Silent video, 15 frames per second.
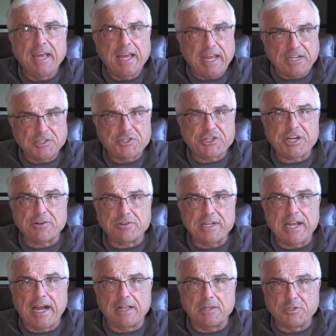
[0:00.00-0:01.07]
and share
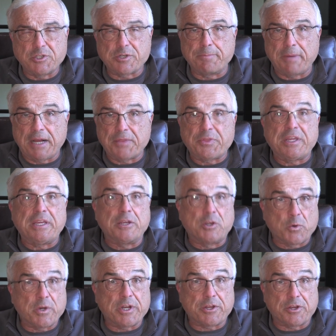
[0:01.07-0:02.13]
knowledge about the
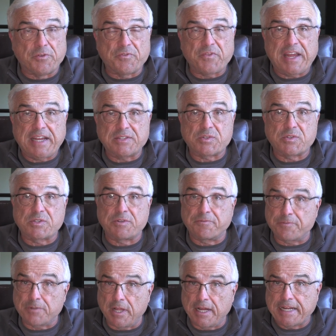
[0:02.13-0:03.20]
critical phases of
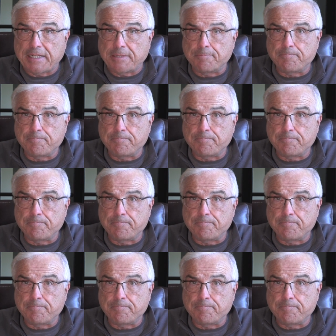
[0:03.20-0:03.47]
flight.